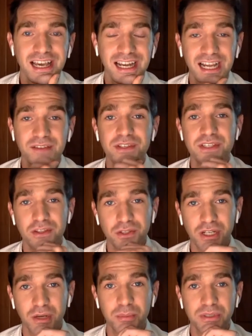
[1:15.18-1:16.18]
And I have this
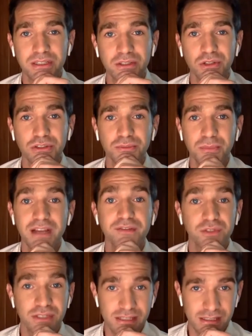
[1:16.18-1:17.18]
other company called
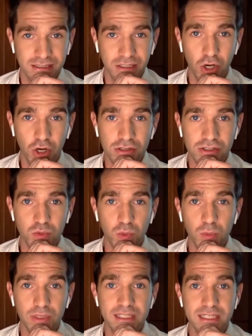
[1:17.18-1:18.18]
Mindfulness in the Arts,
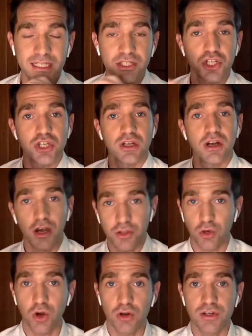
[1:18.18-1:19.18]
where we teach
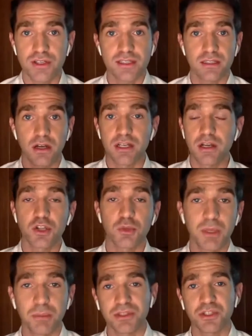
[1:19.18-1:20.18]
other artists and, and other
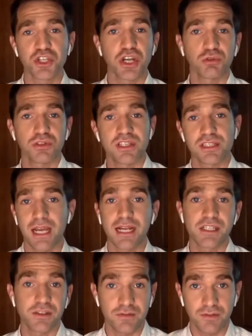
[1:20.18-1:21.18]
people in general the
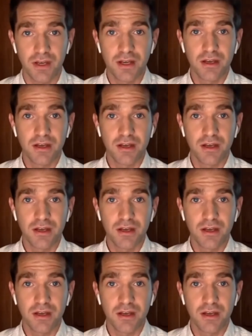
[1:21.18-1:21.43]
science of